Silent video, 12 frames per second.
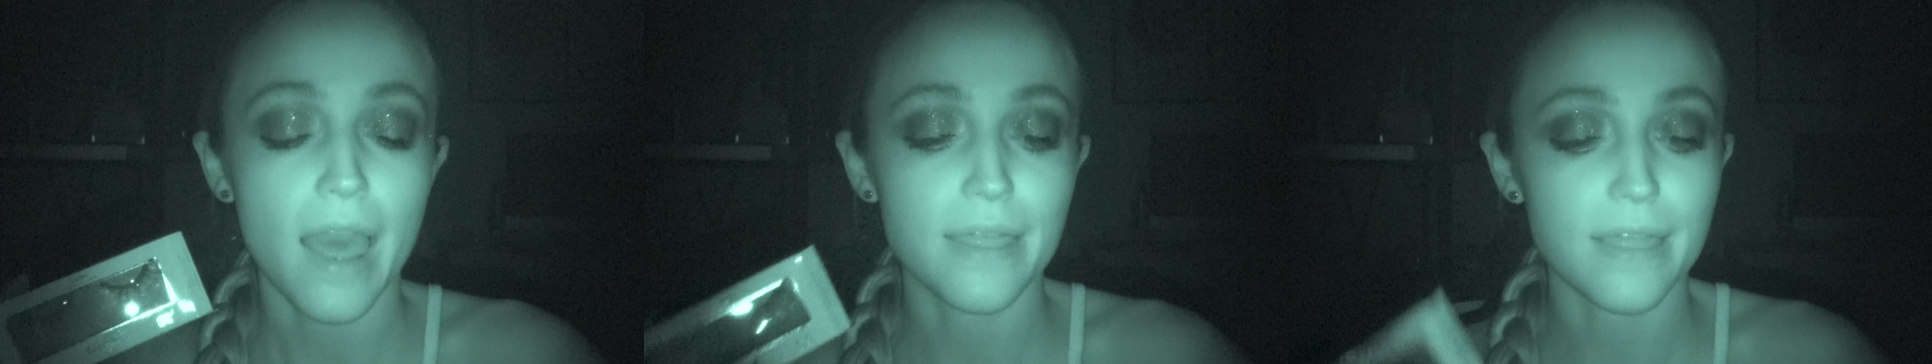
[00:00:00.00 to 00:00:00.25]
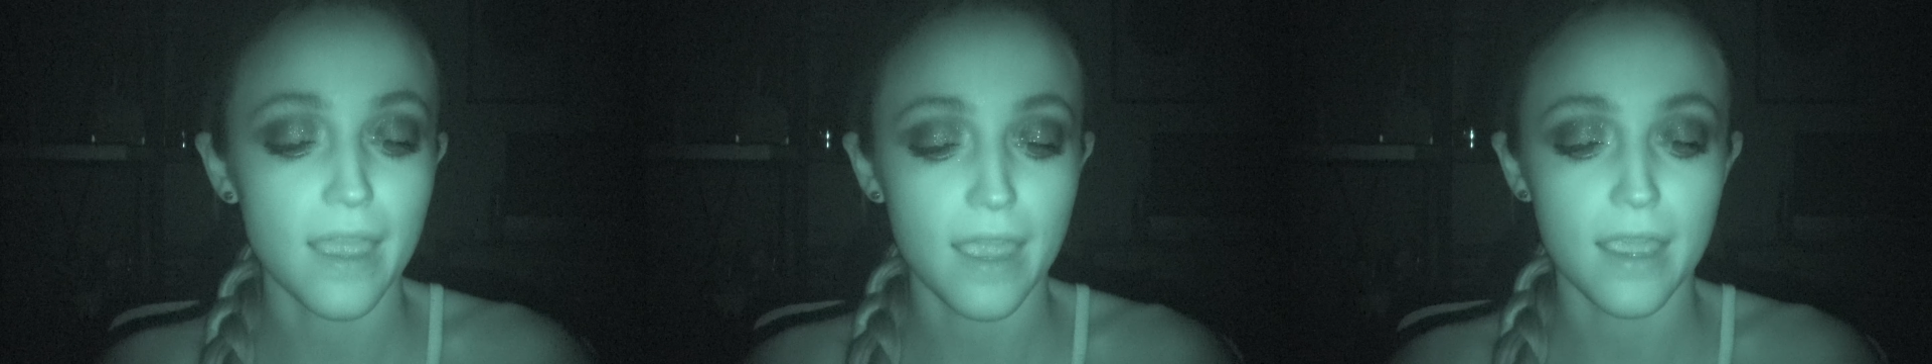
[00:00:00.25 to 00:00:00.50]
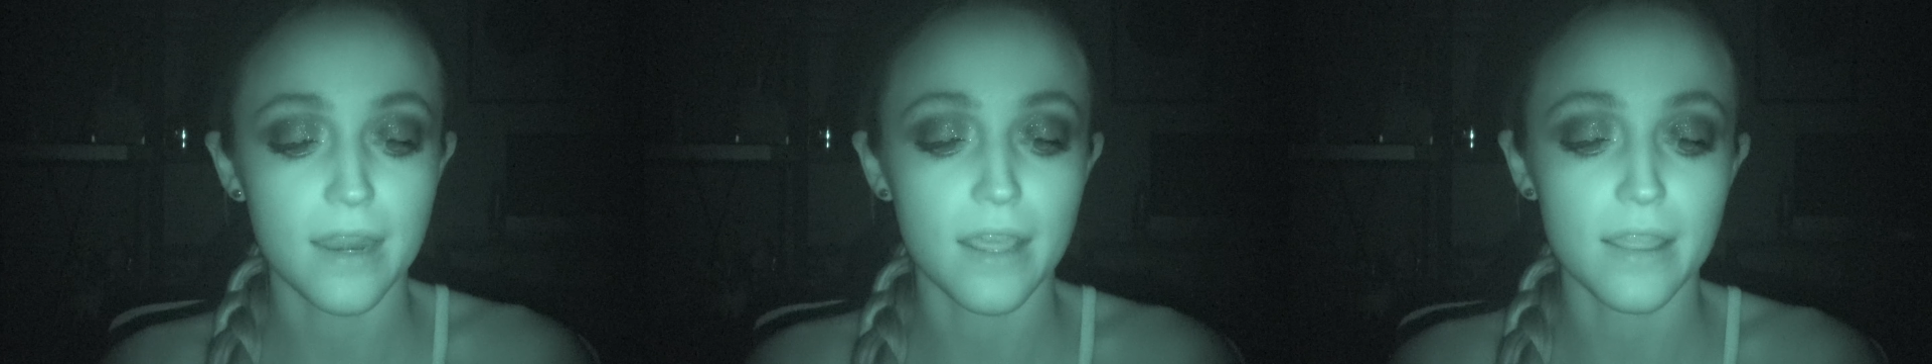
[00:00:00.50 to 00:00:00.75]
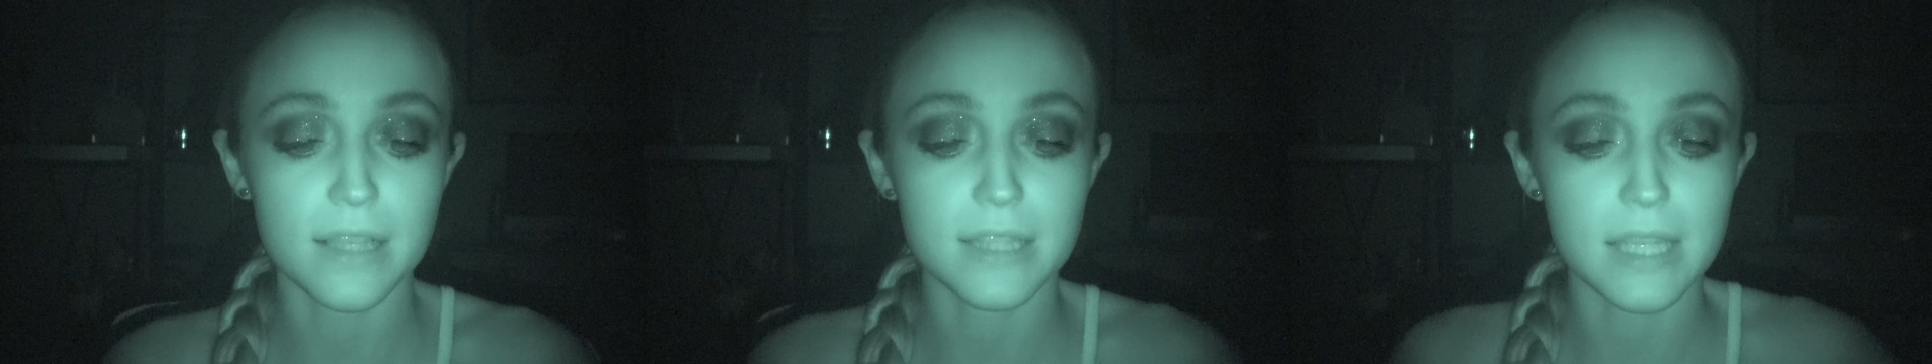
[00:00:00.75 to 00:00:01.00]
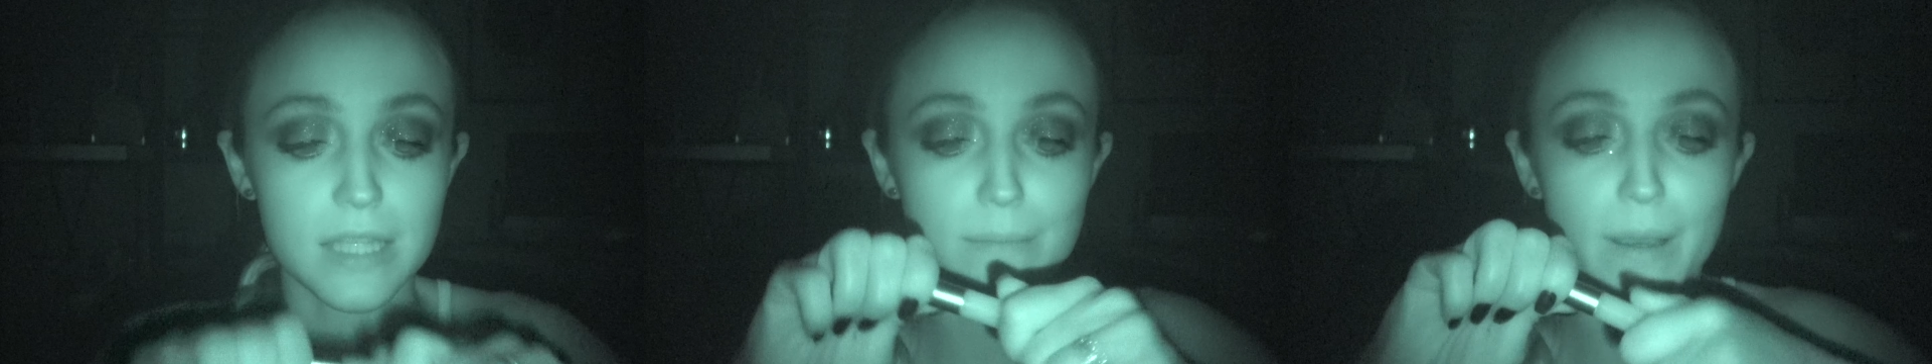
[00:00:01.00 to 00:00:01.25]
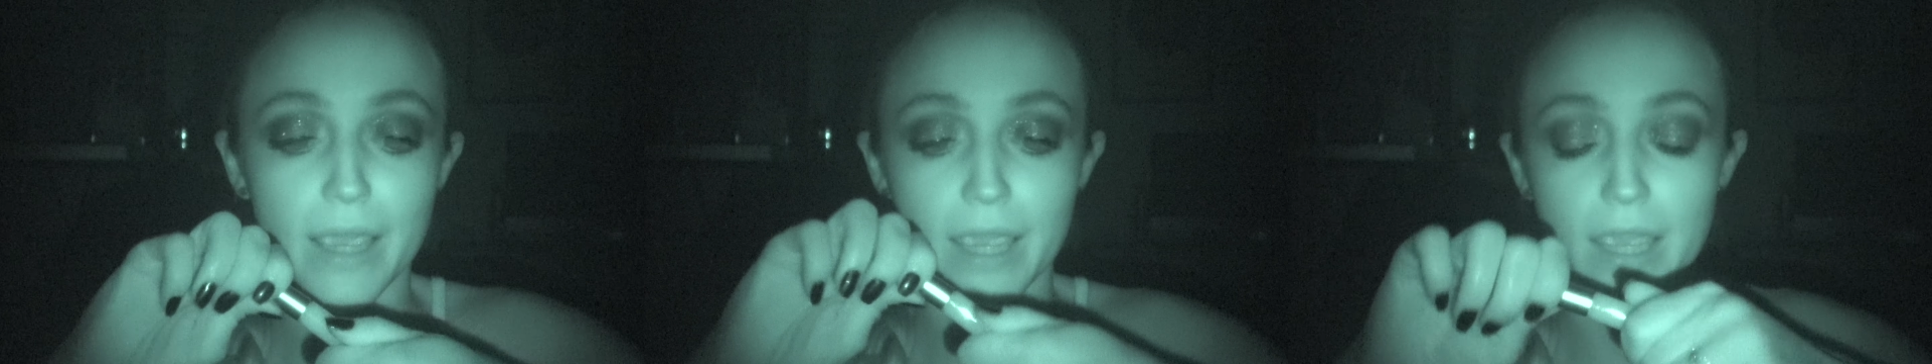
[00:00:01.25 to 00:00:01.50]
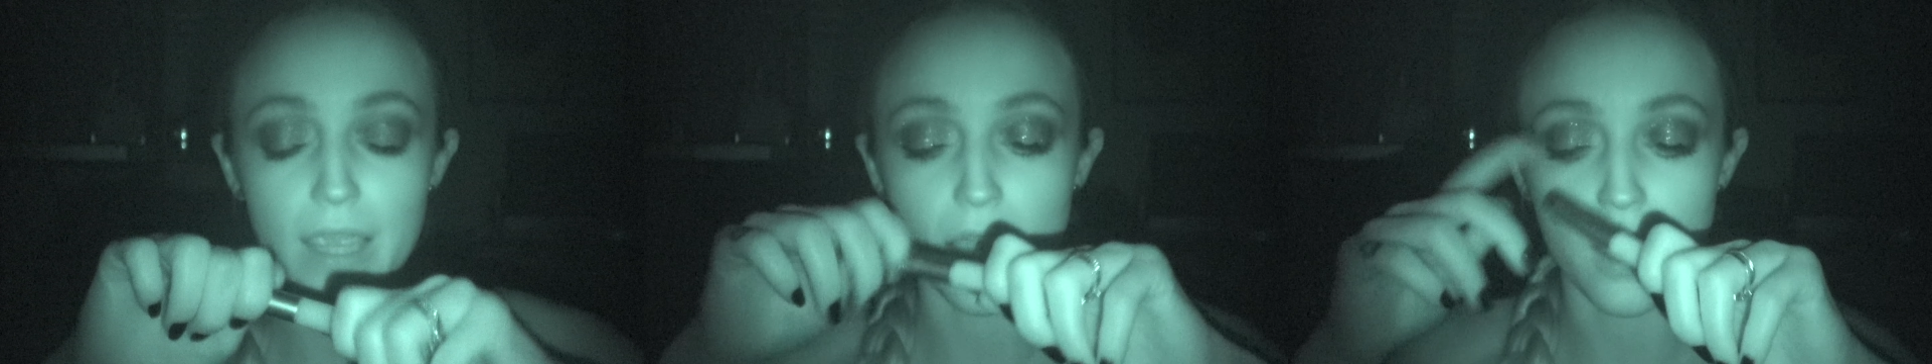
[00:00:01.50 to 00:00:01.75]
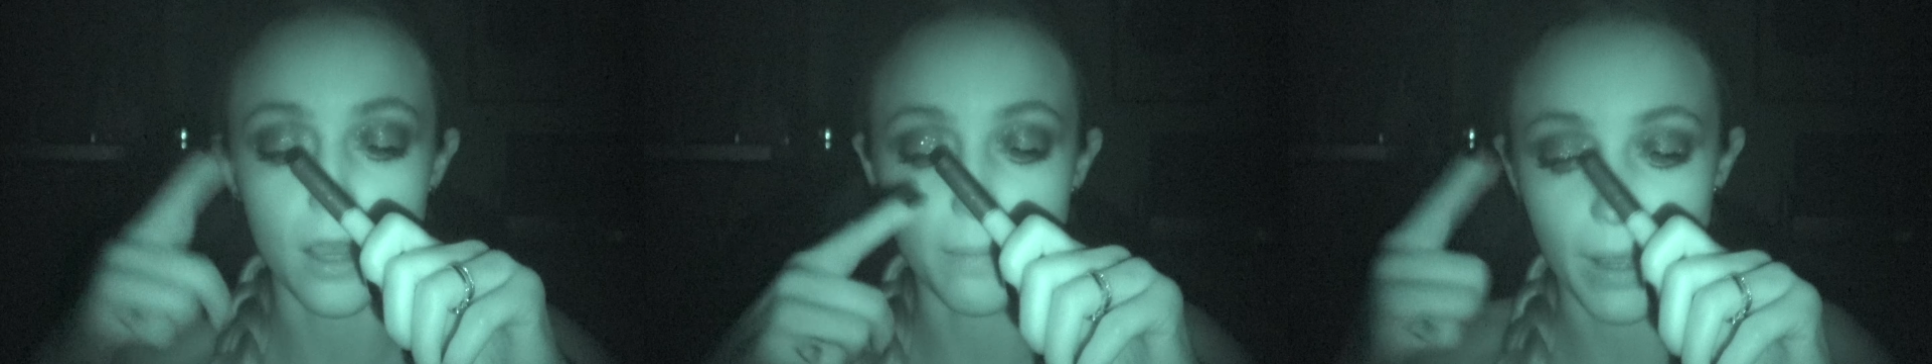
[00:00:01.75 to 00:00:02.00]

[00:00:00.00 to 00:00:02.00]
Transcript: and then this is my um,